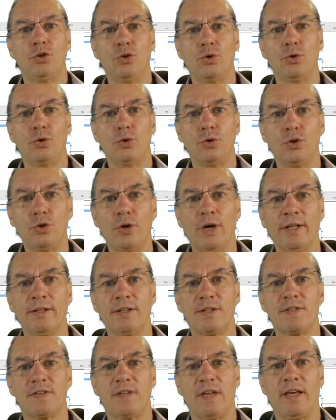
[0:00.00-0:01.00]
you
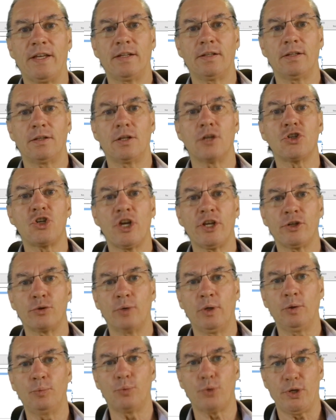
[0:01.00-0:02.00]
understand the
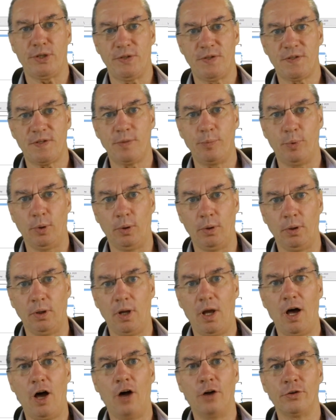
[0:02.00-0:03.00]
general
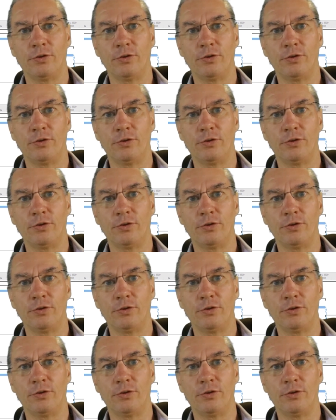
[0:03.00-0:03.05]
principle